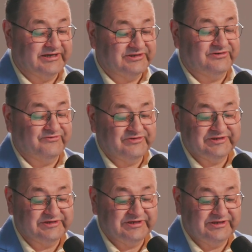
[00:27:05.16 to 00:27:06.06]
rest of
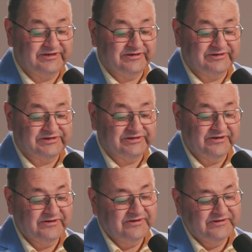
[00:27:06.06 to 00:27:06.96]
his
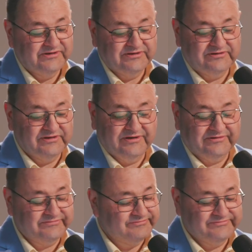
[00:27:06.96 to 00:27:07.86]
years,
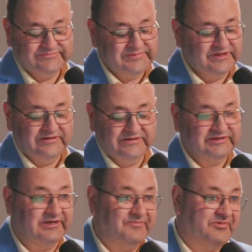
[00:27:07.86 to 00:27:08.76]
in a
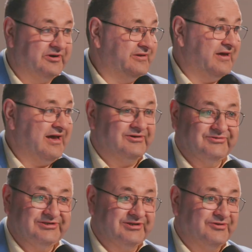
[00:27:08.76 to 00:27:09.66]
separate
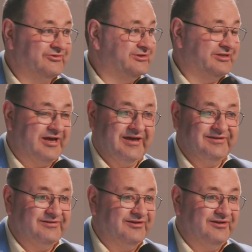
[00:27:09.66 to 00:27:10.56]
house
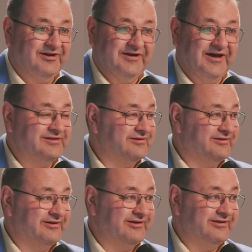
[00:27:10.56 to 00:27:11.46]
outside in a
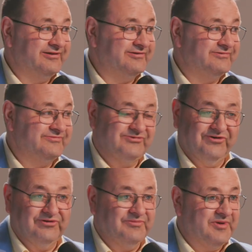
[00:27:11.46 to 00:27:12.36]
country,
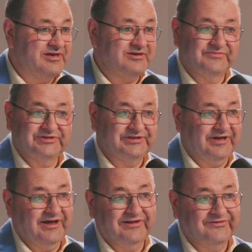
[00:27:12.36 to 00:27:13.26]
all by
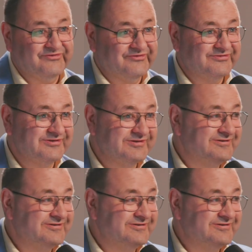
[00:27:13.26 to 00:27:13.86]
himself.